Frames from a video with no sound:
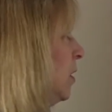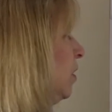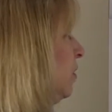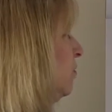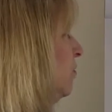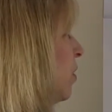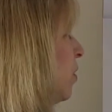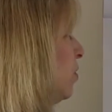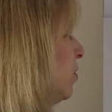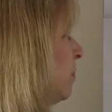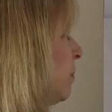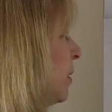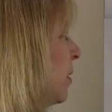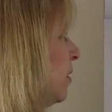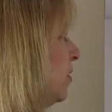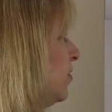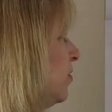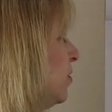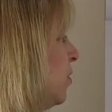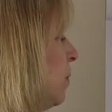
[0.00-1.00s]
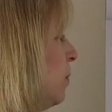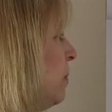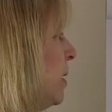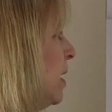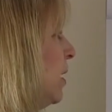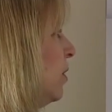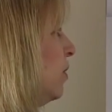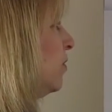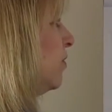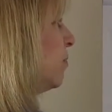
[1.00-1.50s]
So the personal
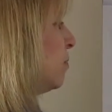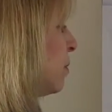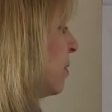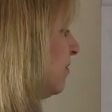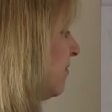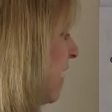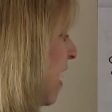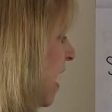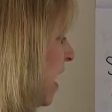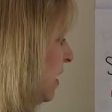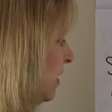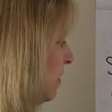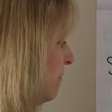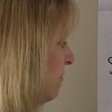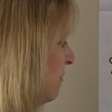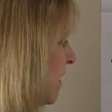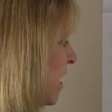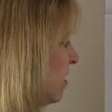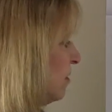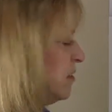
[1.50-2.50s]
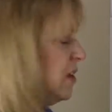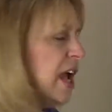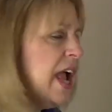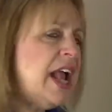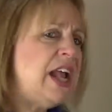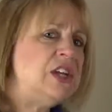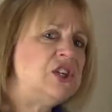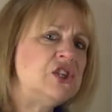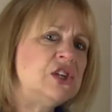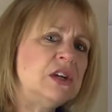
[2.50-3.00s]
pillars provide the
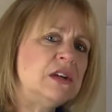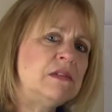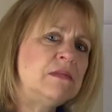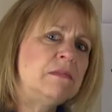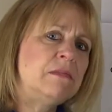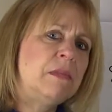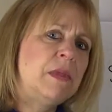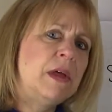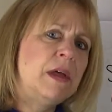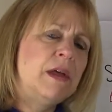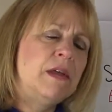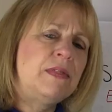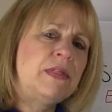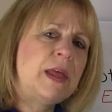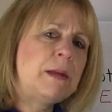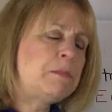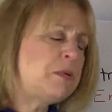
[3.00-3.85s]
foundation. They